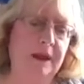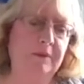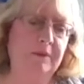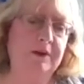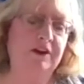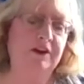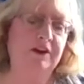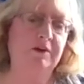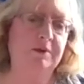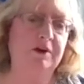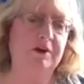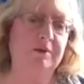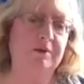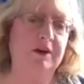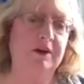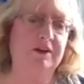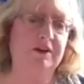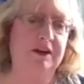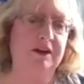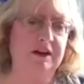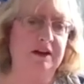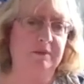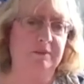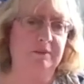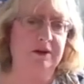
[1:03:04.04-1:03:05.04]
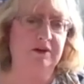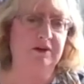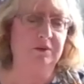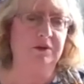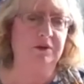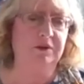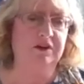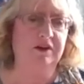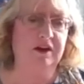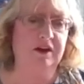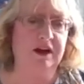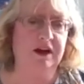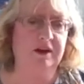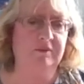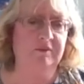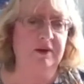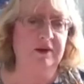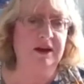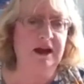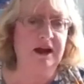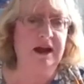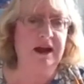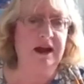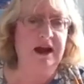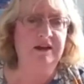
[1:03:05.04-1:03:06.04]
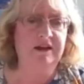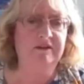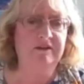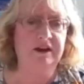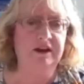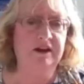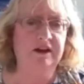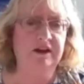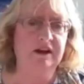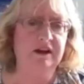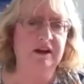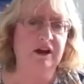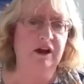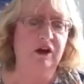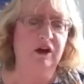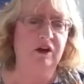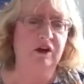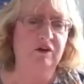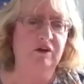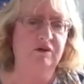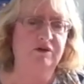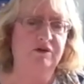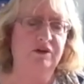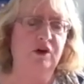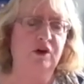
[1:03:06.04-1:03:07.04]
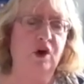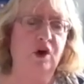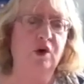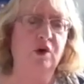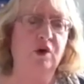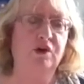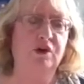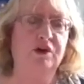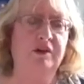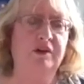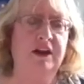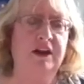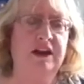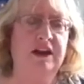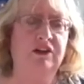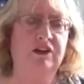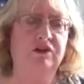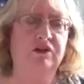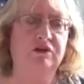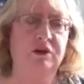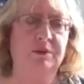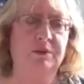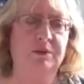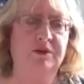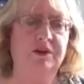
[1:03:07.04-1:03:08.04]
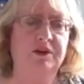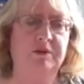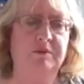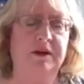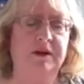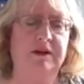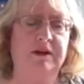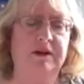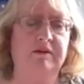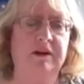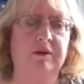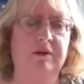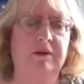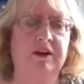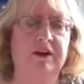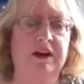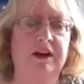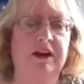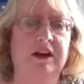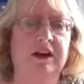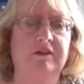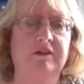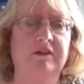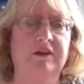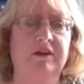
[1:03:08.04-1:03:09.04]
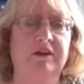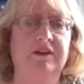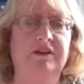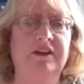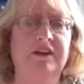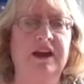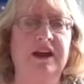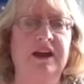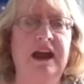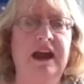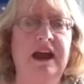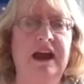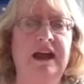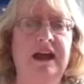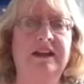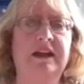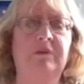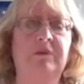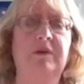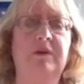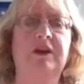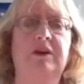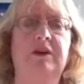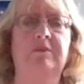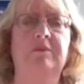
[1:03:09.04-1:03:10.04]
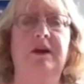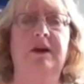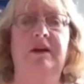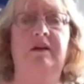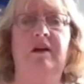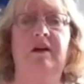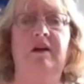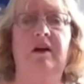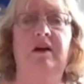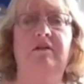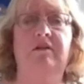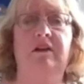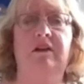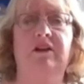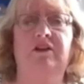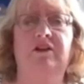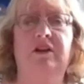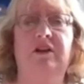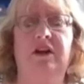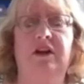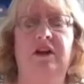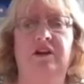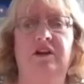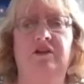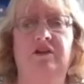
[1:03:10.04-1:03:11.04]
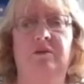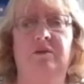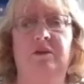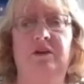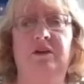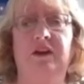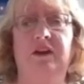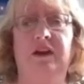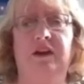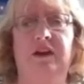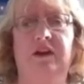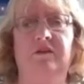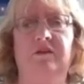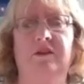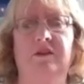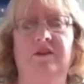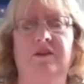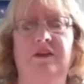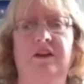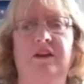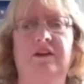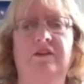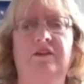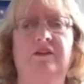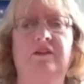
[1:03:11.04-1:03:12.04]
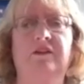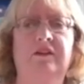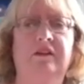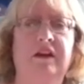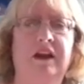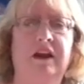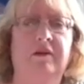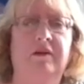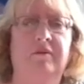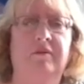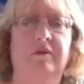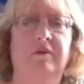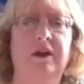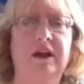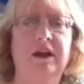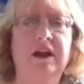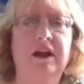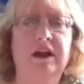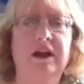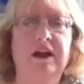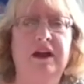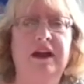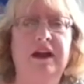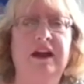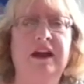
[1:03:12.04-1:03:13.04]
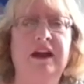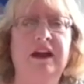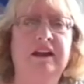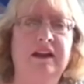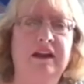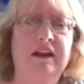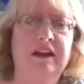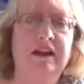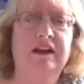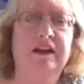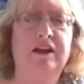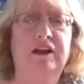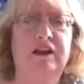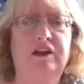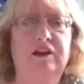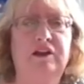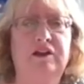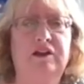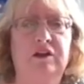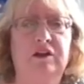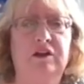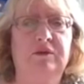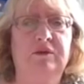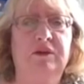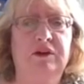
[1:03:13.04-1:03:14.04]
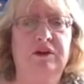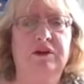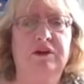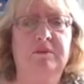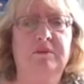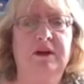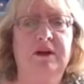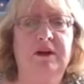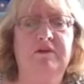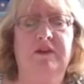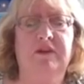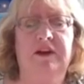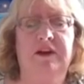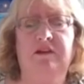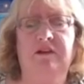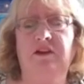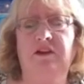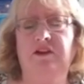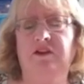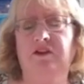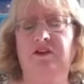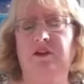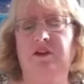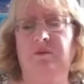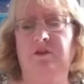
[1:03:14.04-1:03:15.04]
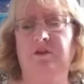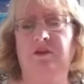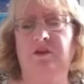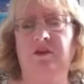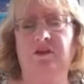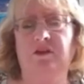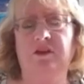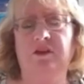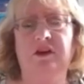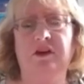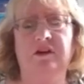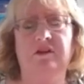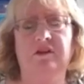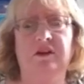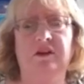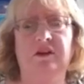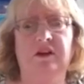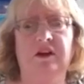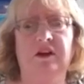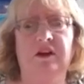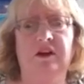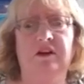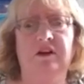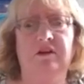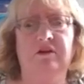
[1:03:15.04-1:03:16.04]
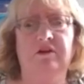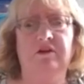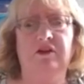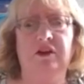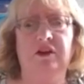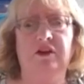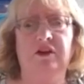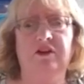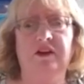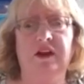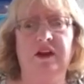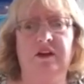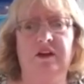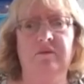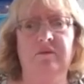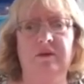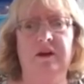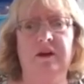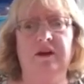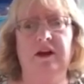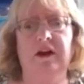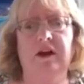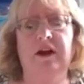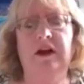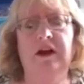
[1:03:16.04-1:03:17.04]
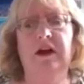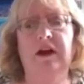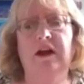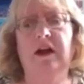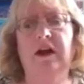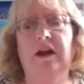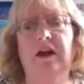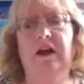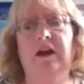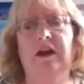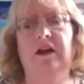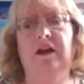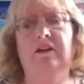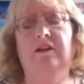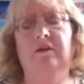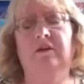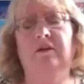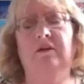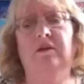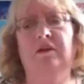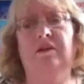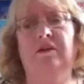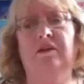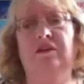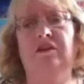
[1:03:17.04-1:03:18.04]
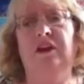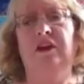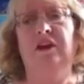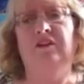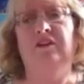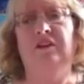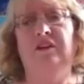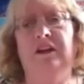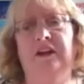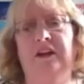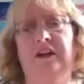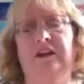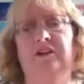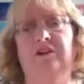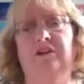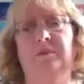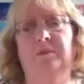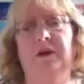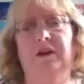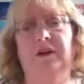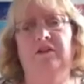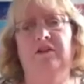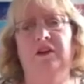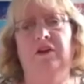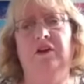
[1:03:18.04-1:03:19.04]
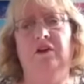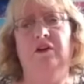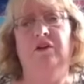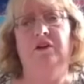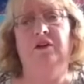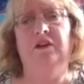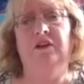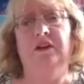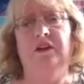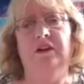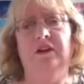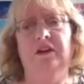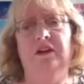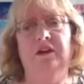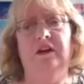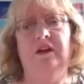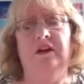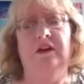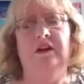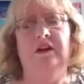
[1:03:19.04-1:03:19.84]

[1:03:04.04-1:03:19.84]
experimented a little bit with having for older age groups comparing with A levels, and then we compare higher education with A levels. Now this is you can make various assumptions here, and the results can be change a little depending on the